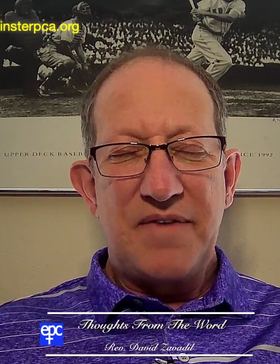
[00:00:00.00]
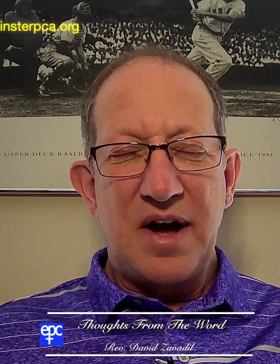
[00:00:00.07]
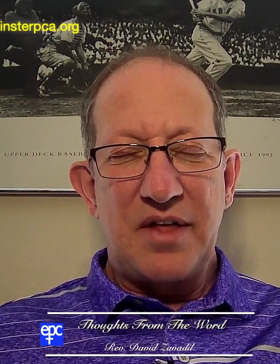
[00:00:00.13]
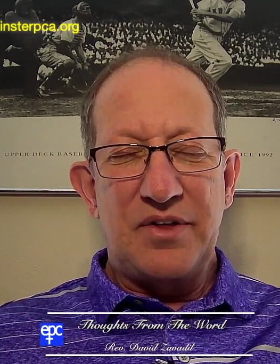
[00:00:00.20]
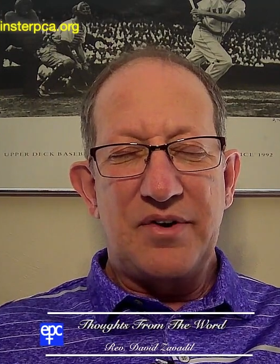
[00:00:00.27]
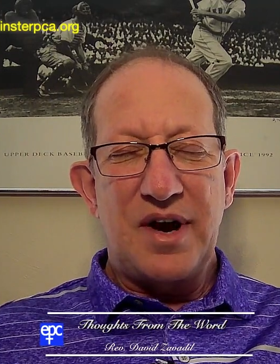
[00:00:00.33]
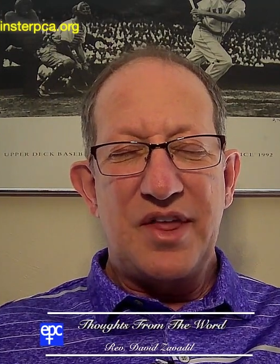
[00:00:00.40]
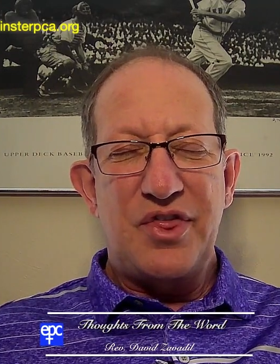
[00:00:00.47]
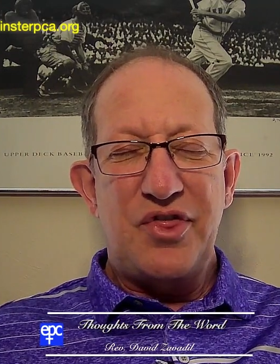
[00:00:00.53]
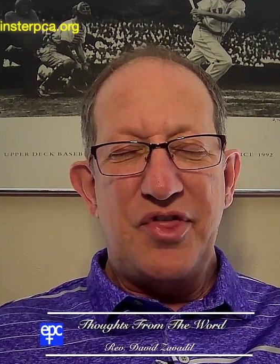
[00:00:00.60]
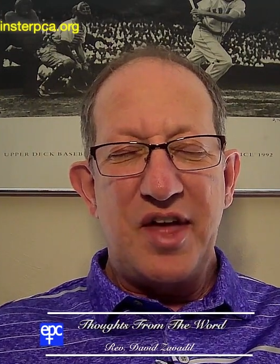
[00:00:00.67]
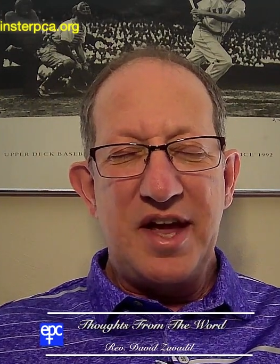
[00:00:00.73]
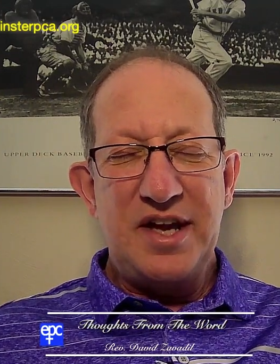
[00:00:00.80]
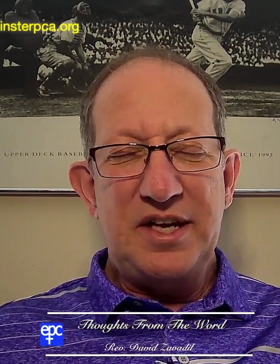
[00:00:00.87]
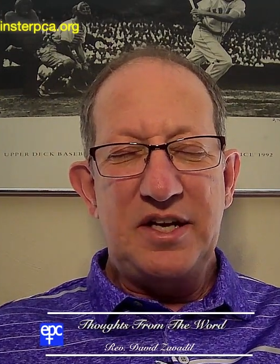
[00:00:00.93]
Father, I
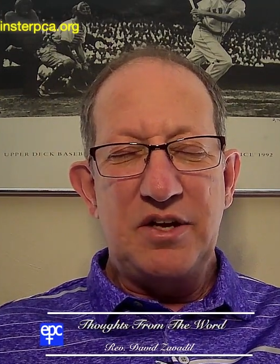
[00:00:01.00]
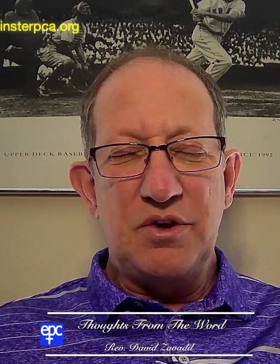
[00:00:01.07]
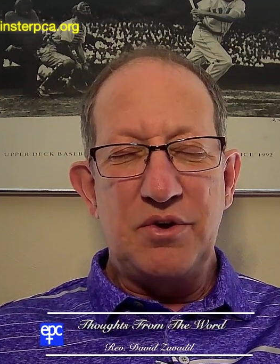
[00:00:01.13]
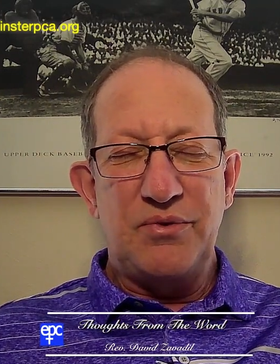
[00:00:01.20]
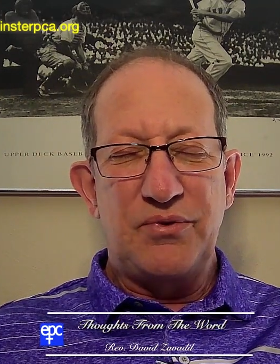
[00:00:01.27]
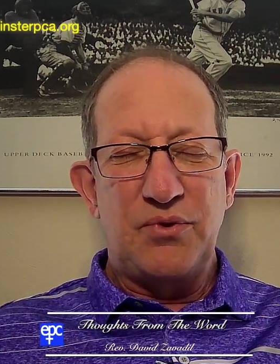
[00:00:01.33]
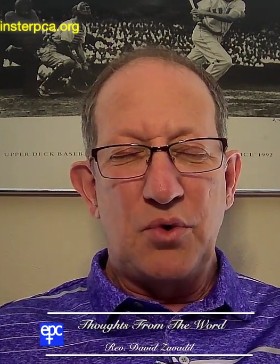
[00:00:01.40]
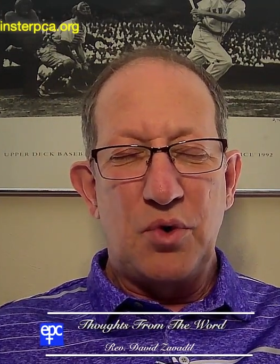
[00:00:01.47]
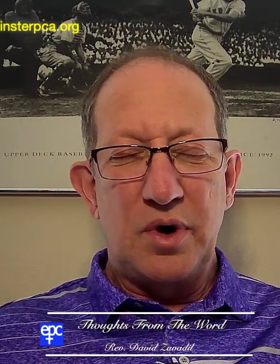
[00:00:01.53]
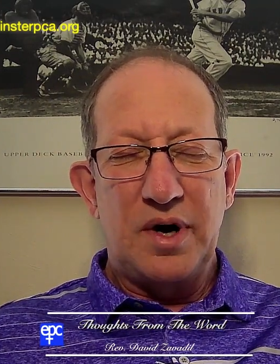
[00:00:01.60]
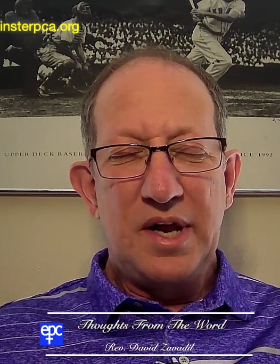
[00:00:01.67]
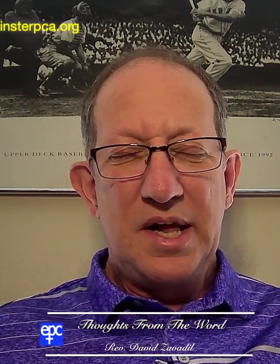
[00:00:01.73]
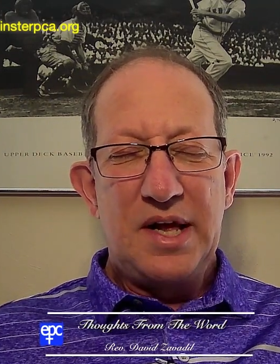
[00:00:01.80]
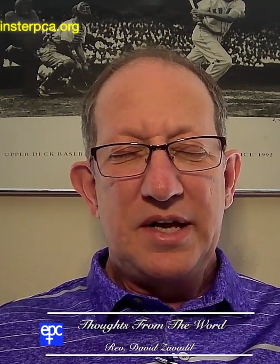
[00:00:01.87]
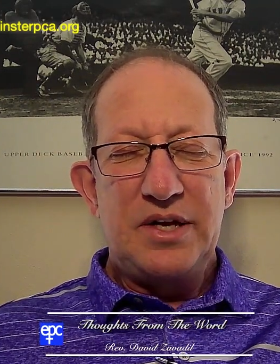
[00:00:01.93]
thank you
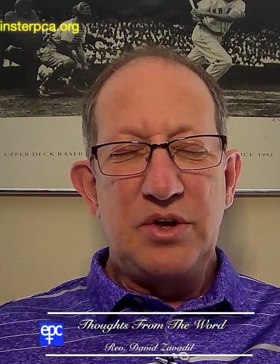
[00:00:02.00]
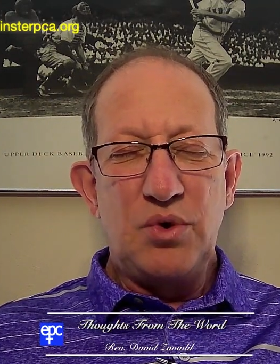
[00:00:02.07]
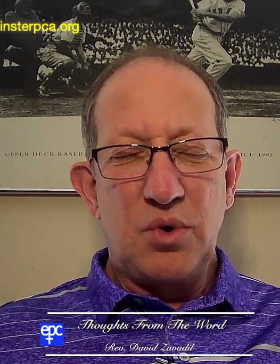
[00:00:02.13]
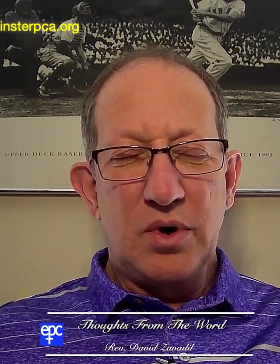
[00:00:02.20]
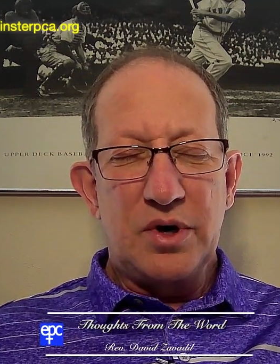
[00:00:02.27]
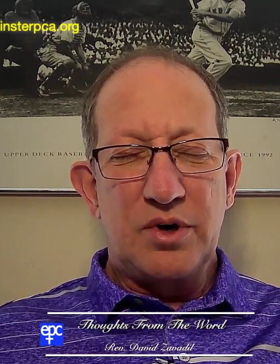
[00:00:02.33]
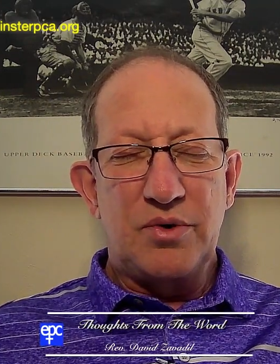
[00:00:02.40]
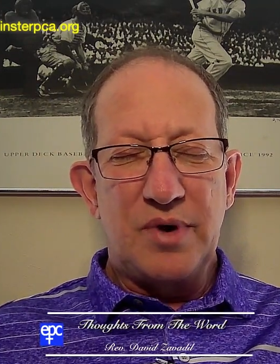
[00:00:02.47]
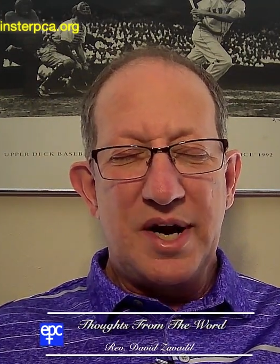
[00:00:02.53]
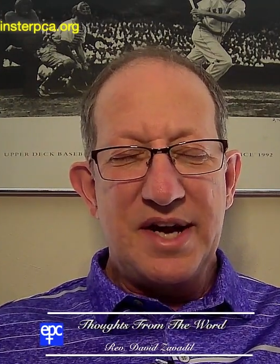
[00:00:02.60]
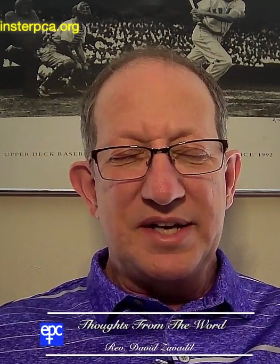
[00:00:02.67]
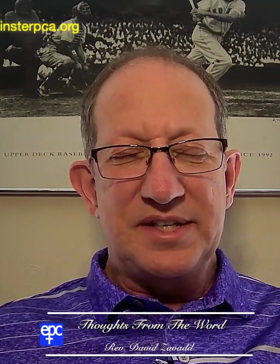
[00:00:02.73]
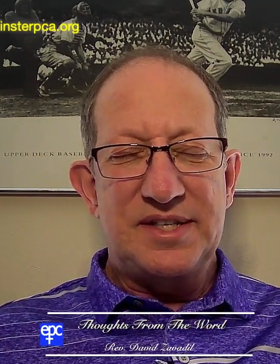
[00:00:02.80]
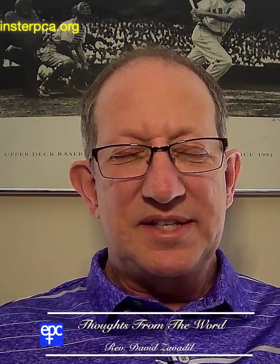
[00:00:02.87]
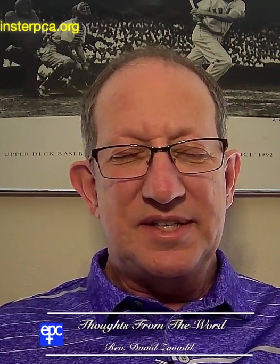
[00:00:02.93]
for your
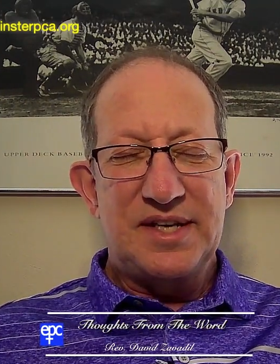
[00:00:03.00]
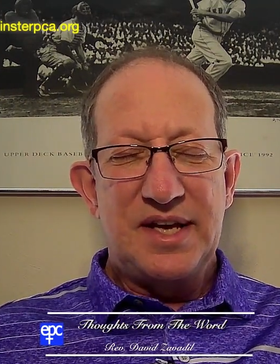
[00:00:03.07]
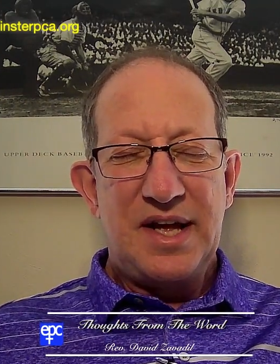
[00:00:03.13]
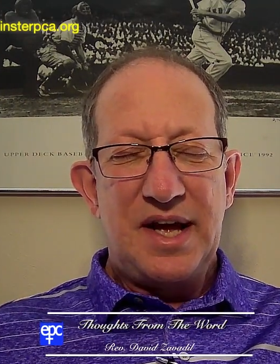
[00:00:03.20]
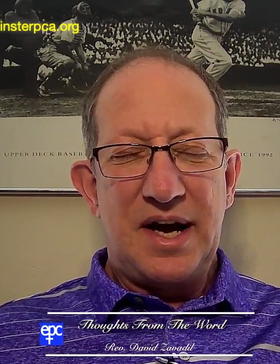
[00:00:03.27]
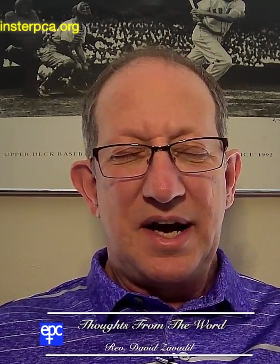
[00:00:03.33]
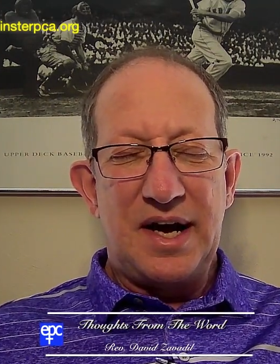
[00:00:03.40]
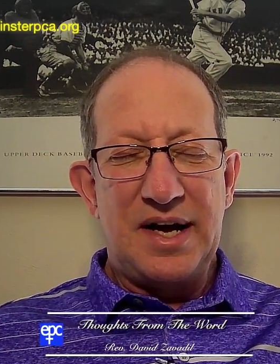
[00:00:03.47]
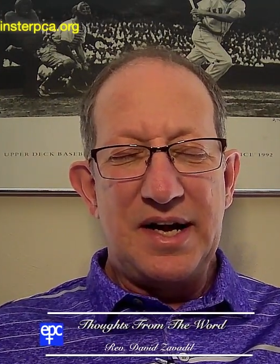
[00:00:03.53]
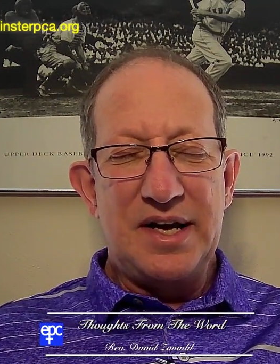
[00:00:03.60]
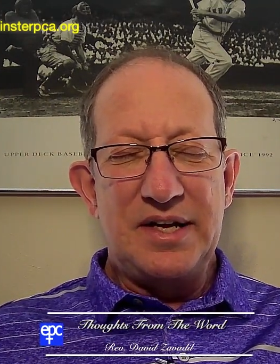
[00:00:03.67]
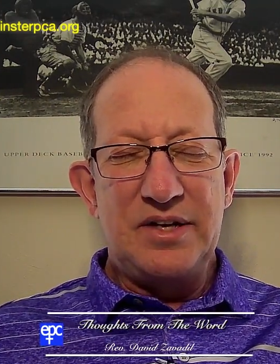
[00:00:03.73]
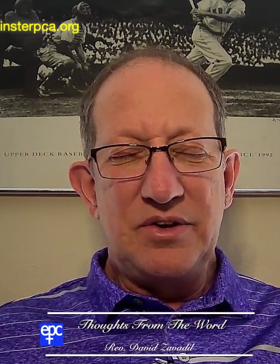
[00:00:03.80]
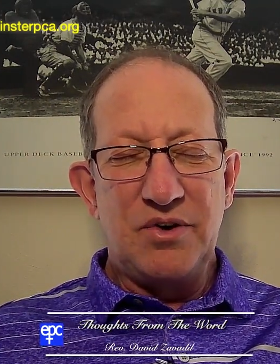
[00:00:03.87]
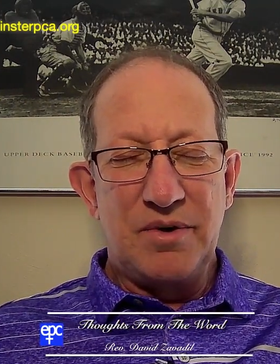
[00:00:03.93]
grace uh,
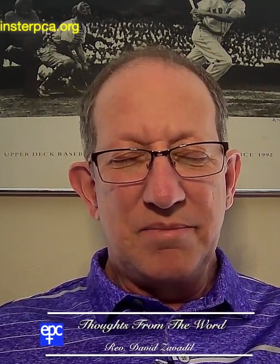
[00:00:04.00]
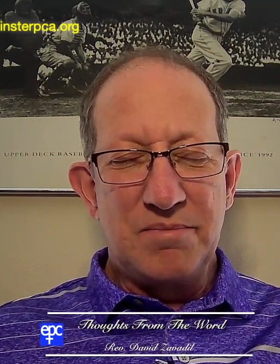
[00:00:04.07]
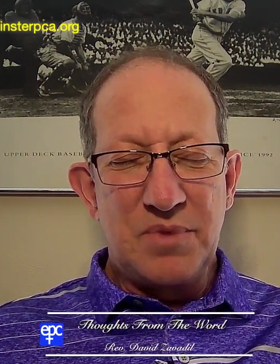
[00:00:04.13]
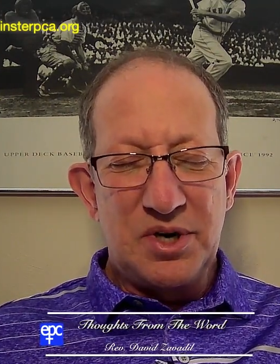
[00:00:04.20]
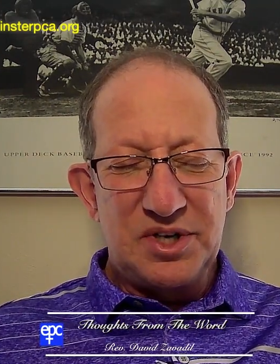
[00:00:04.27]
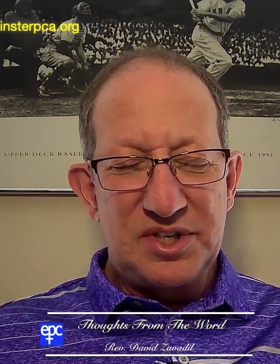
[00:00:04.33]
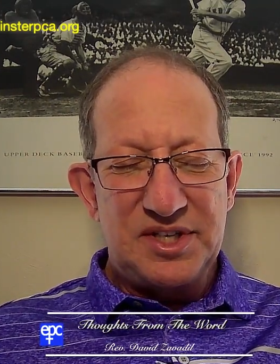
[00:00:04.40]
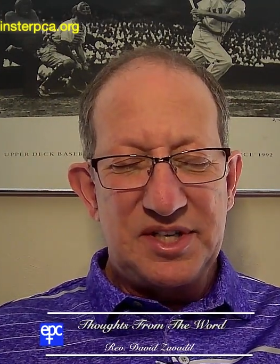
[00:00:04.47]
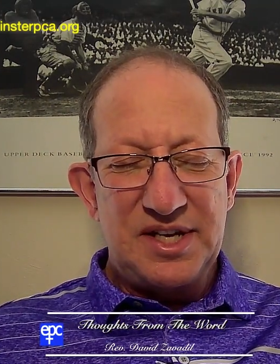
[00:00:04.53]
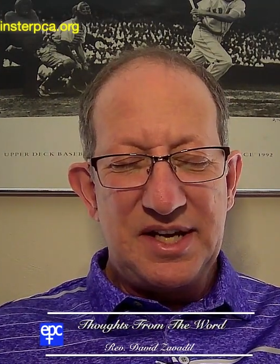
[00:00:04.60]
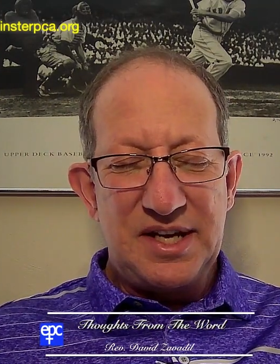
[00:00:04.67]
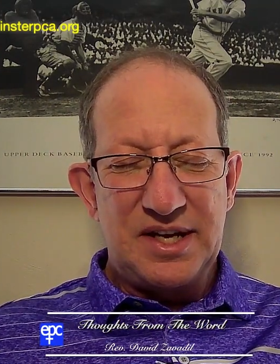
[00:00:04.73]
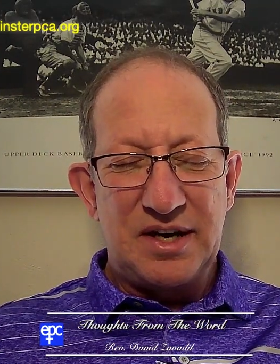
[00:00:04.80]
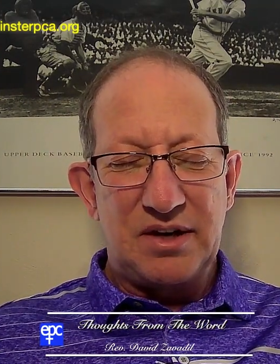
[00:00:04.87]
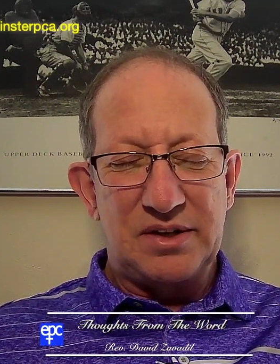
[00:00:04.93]
and your mercy
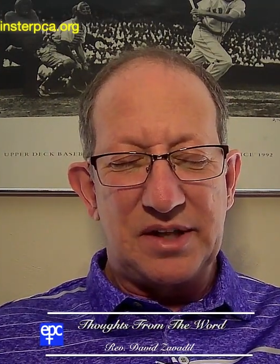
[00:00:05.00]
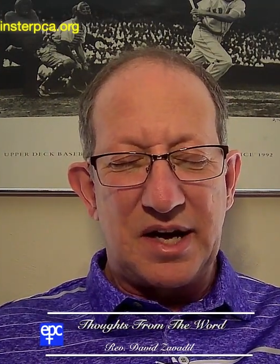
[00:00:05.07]
in our